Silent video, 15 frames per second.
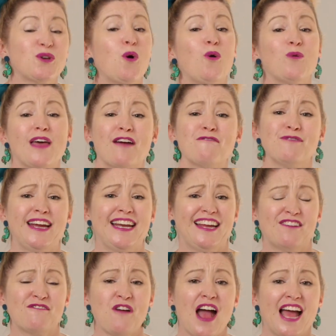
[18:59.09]
all that reading
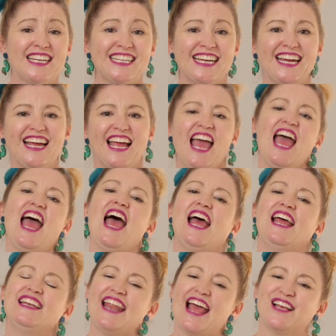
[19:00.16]
and writing.
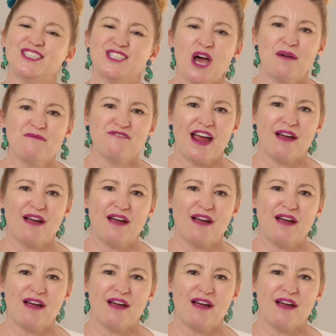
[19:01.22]
Now it's time for